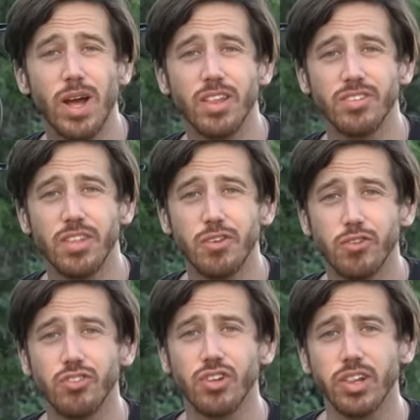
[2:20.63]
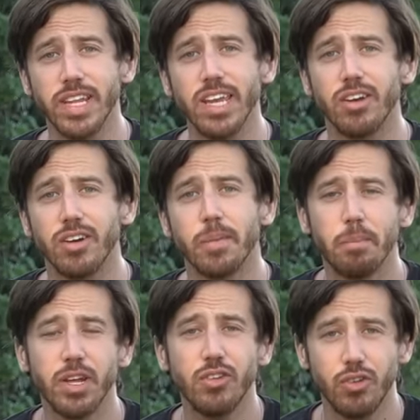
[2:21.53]
well is that they're just cleaner.
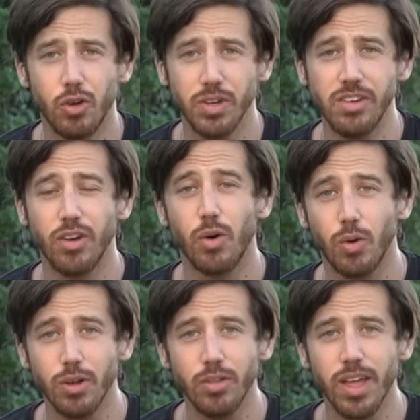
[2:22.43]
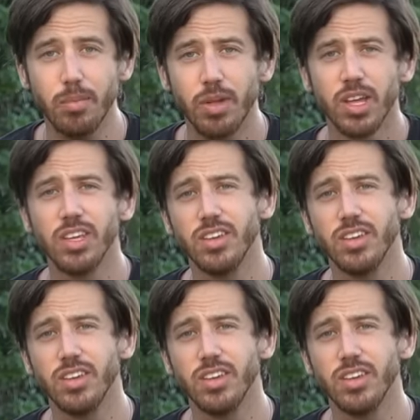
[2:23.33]
Because you don't need to oil them,